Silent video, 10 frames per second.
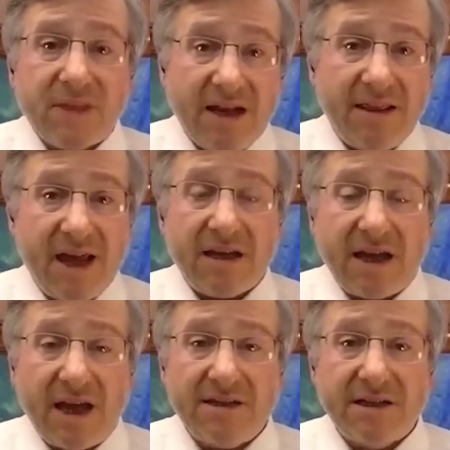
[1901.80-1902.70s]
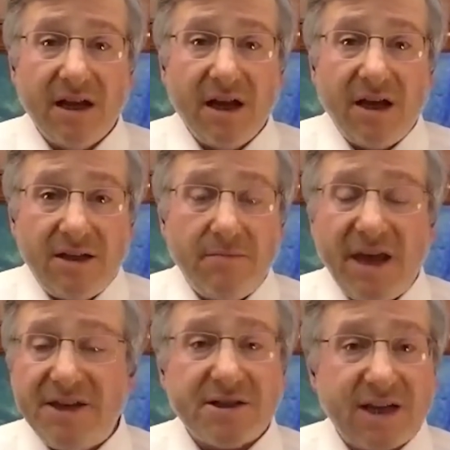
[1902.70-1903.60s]
And in that case, you
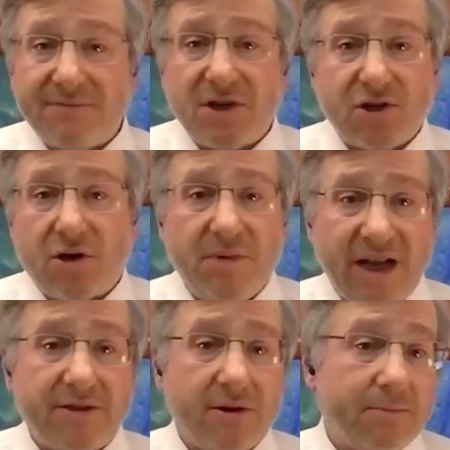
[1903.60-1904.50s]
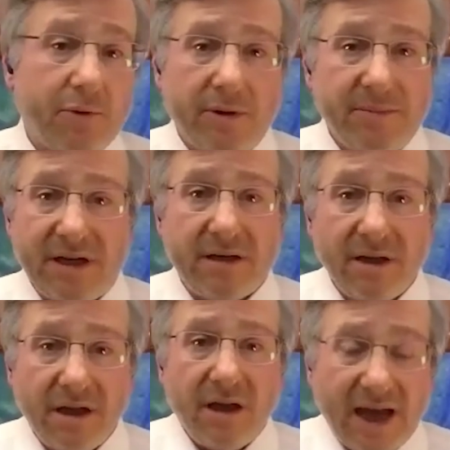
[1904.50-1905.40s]
may just have to terminate their employment
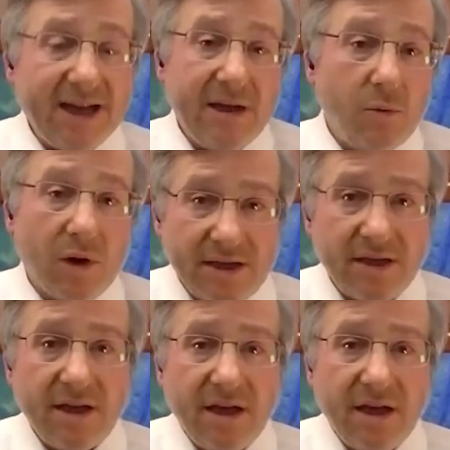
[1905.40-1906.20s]
anyway.